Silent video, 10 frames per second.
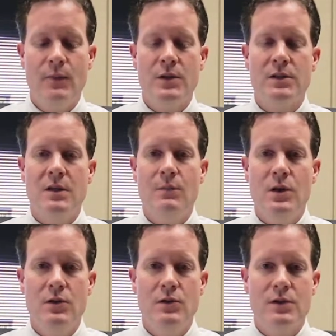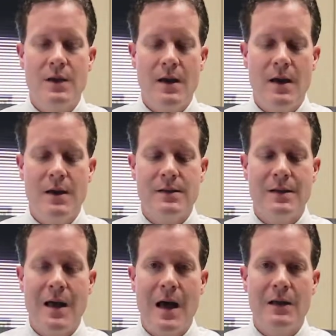This can be used as
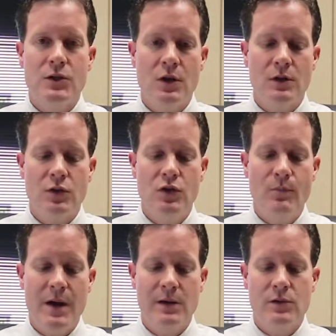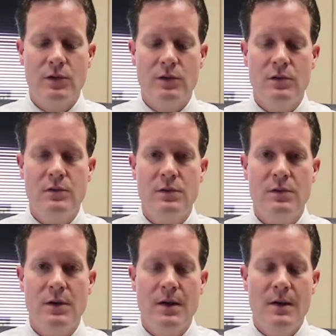an adjunct to pedicle screws.